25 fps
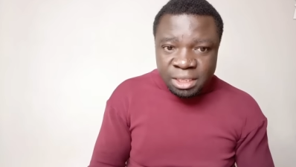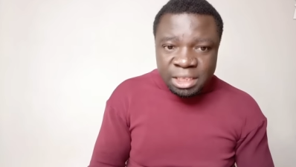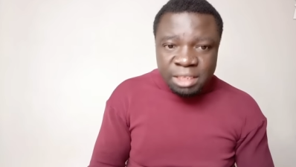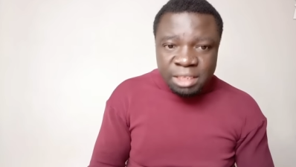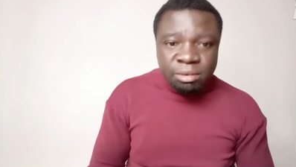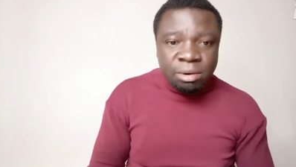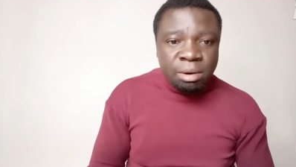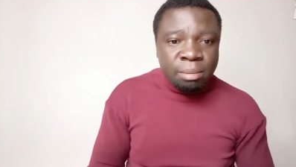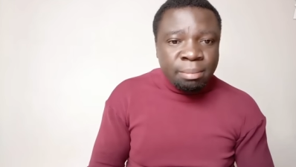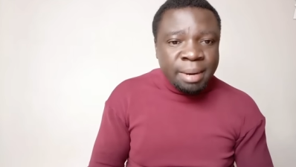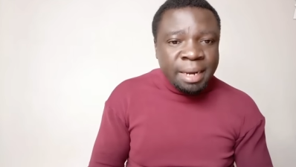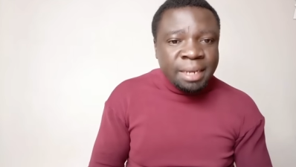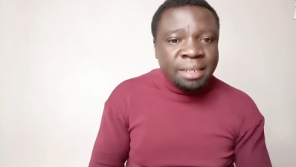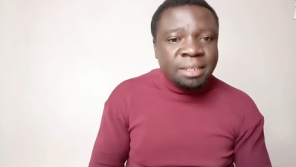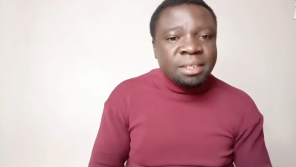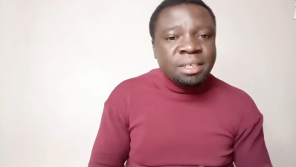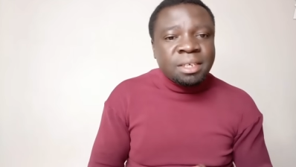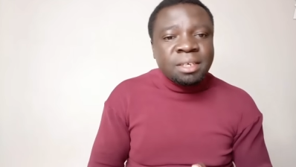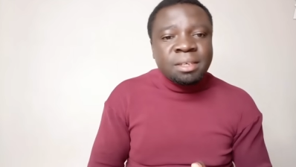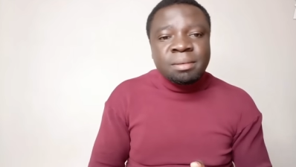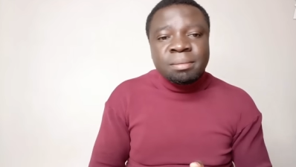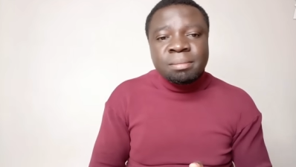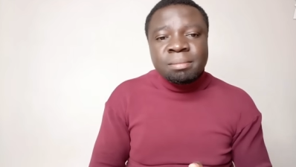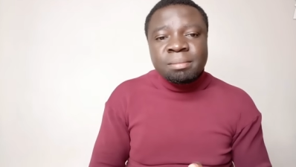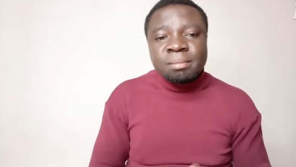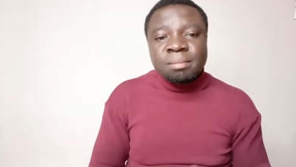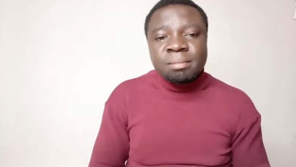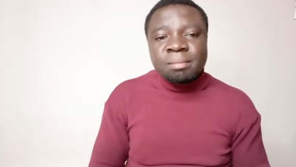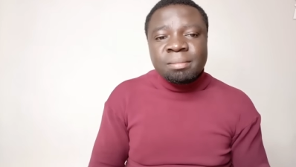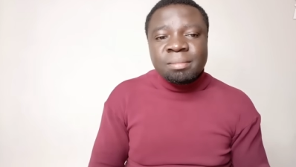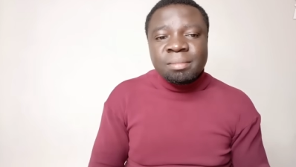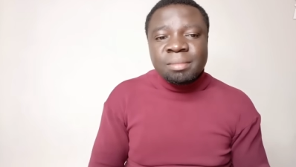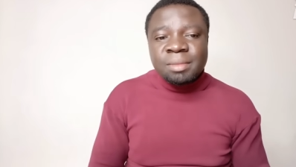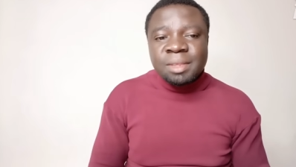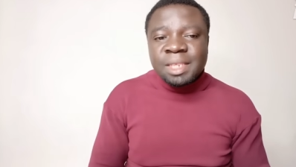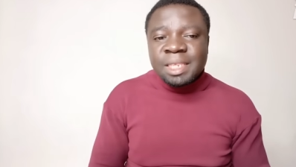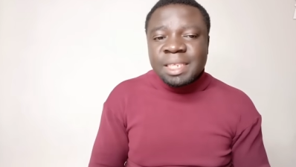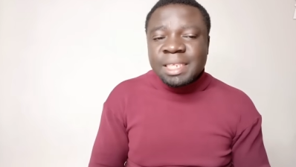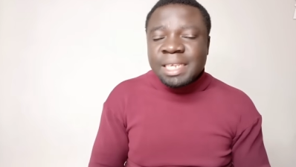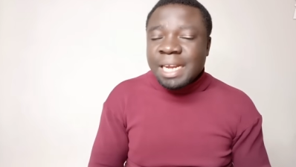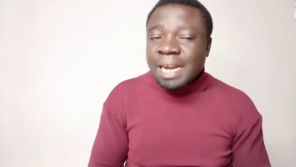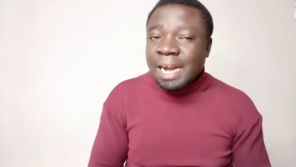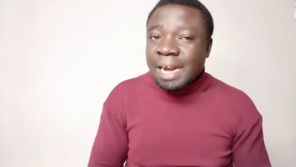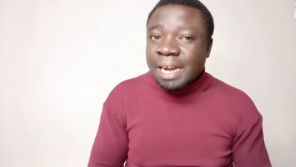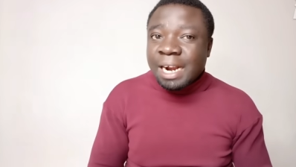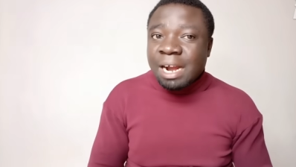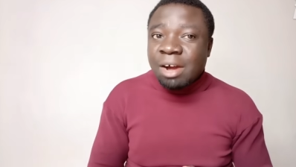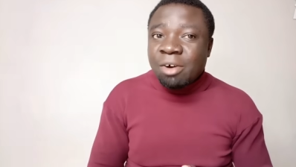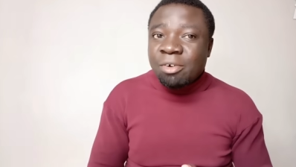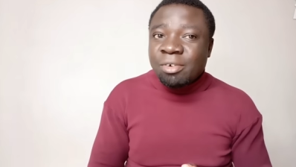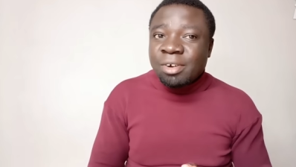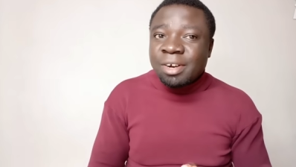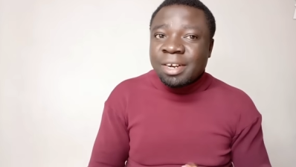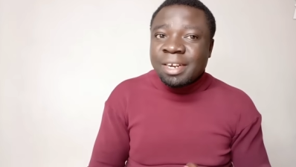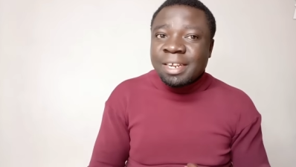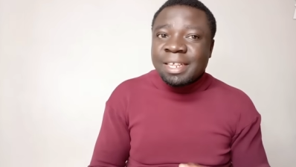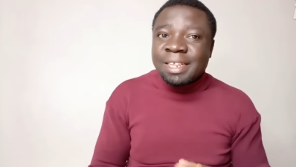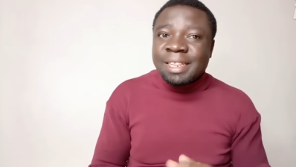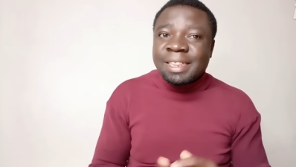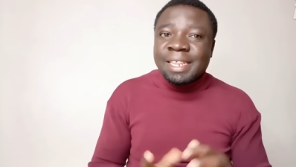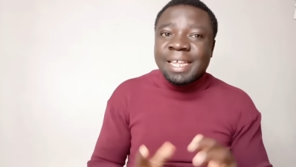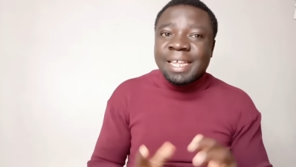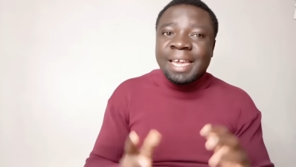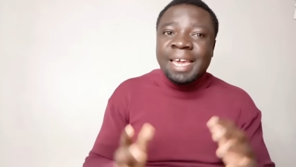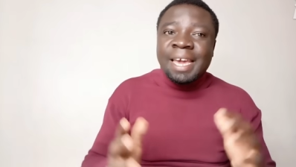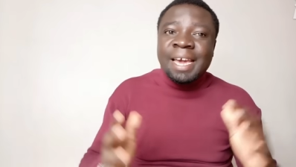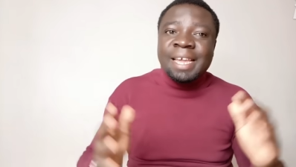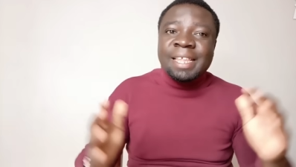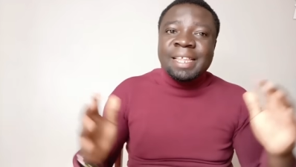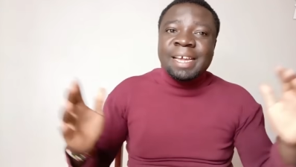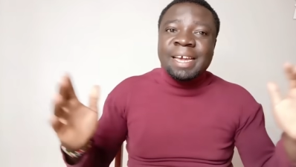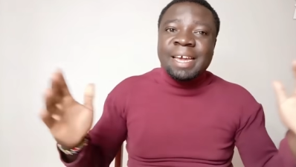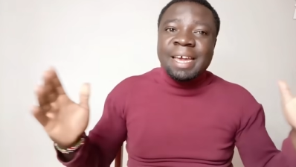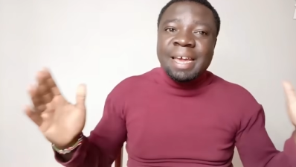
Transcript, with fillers: They were marching around the Kenya